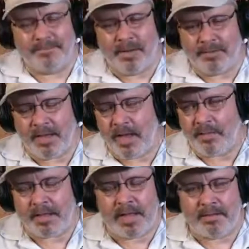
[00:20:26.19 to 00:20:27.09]
I
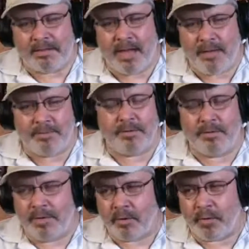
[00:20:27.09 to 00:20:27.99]
think that is
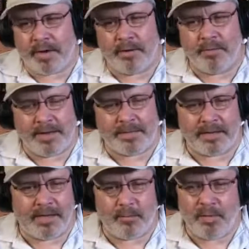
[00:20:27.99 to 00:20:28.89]
absolutely great
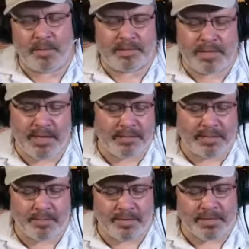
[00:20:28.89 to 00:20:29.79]
advice. We've been saying
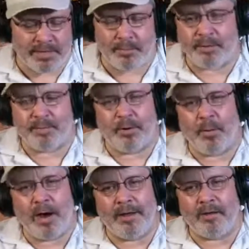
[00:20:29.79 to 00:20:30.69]
something similar for
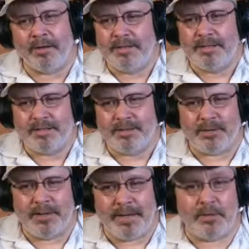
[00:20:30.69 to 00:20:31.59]
a while.
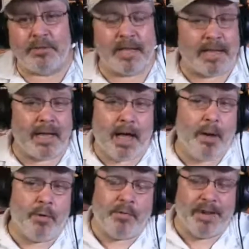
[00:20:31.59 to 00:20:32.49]
So it looks like
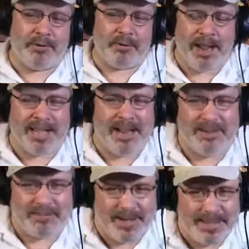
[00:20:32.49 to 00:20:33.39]
I'm on the right track
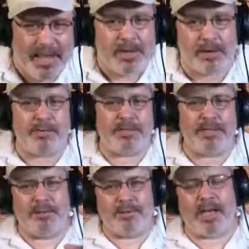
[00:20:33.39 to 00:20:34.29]
anyway. Go
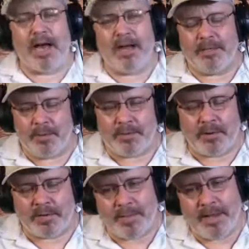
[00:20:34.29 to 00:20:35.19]
see those guides. We
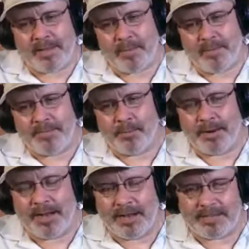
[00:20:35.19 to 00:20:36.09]
talked about that
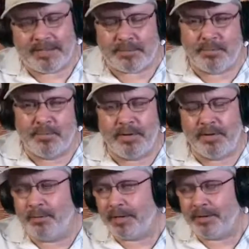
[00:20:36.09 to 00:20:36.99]
before, guys. That's
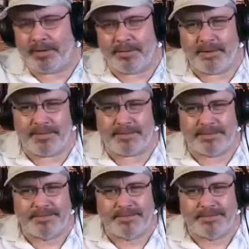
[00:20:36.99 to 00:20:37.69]
really, really good advice.